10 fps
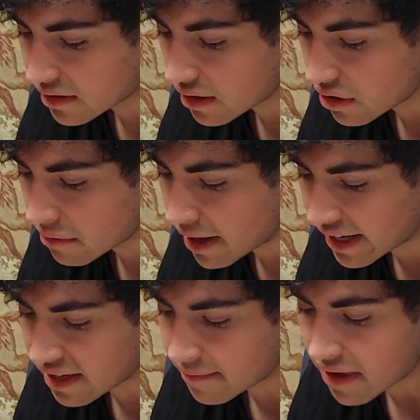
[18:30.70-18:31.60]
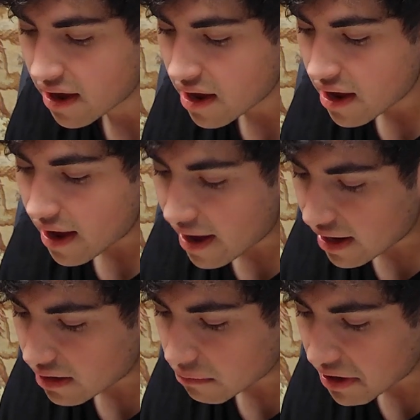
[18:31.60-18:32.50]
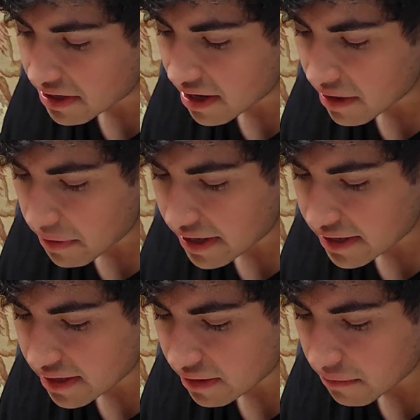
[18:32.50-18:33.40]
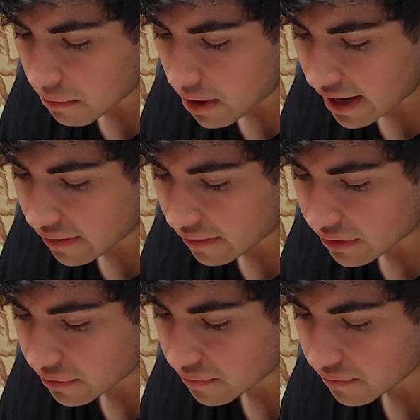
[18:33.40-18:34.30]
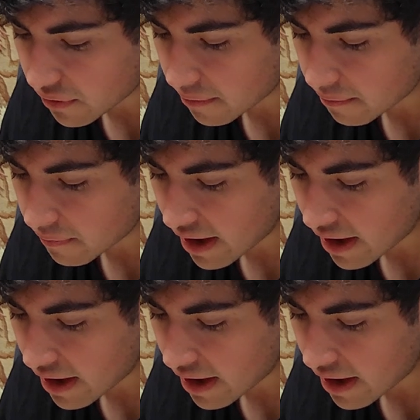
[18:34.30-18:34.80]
behind him, and when I went in a while to inform